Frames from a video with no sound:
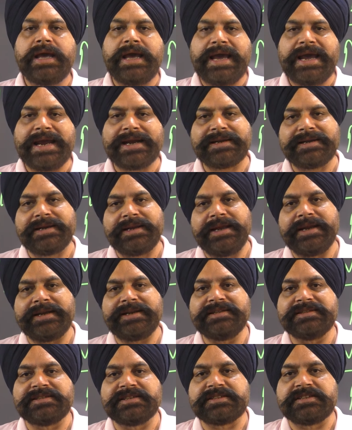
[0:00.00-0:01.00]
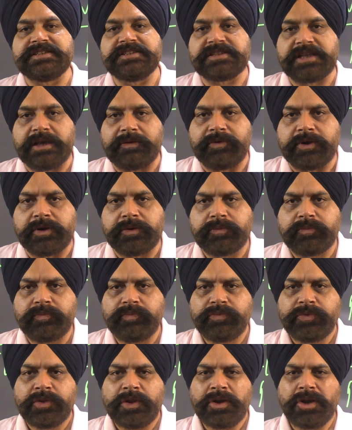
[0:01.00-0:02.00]
Act 1867.
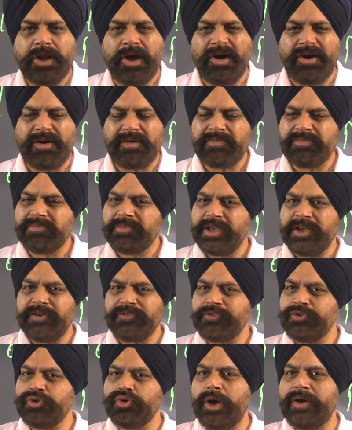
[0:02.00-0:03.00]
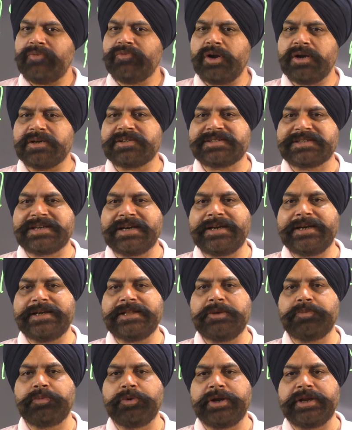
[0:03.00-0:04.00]
Now, if you have not studied
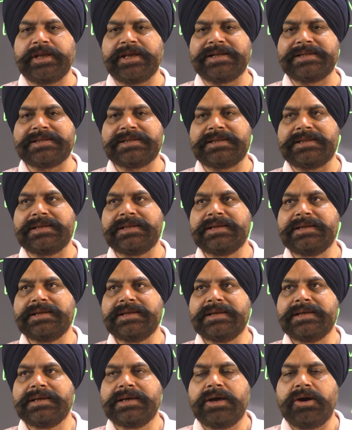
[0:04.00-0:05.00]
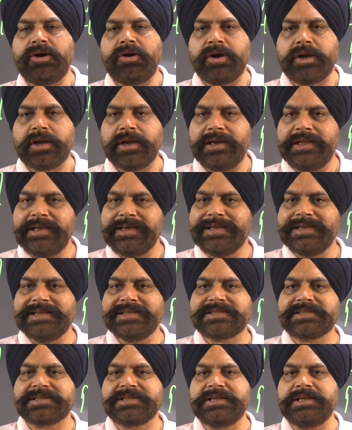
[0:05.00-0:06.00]
the political or legal
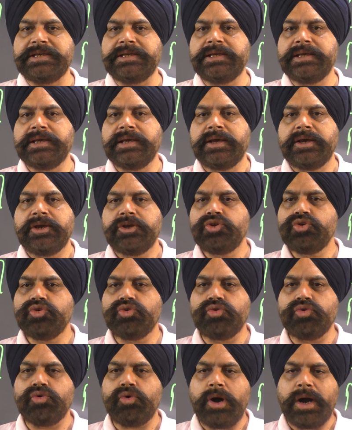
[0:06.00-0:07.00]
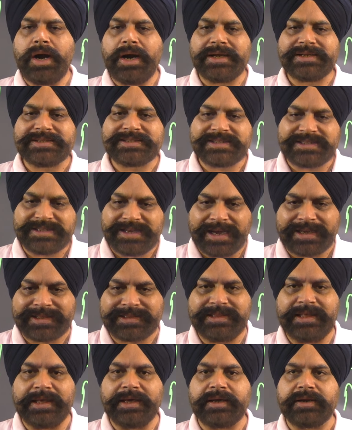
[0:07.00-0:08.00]
history, you are
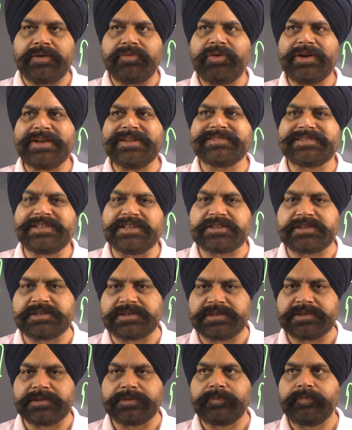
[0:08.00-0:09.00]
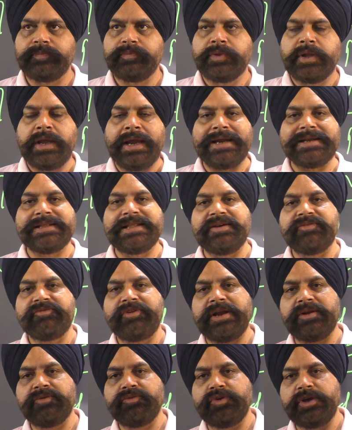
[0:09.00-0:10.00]
stuck there. What is this? And then
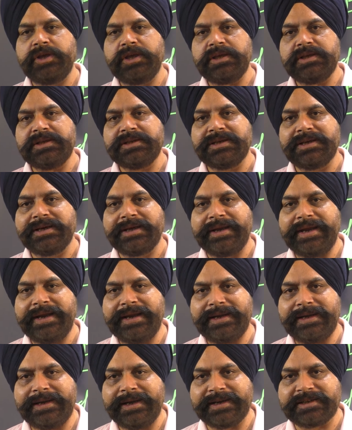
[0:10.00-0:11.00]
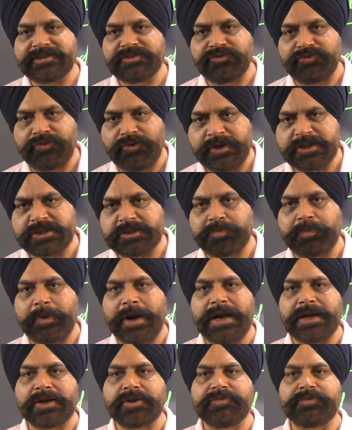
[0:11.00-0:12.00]
when we read its first
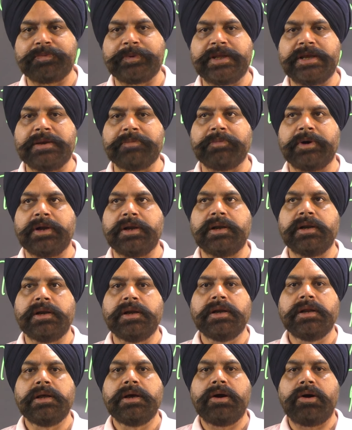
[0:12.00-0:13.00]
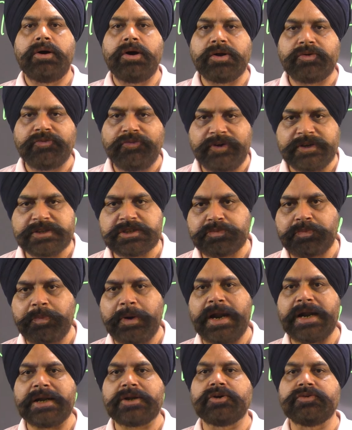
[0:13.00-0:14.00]
part of preamble or first
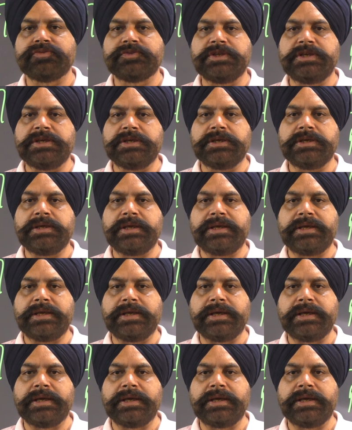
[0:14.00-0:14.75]
part of the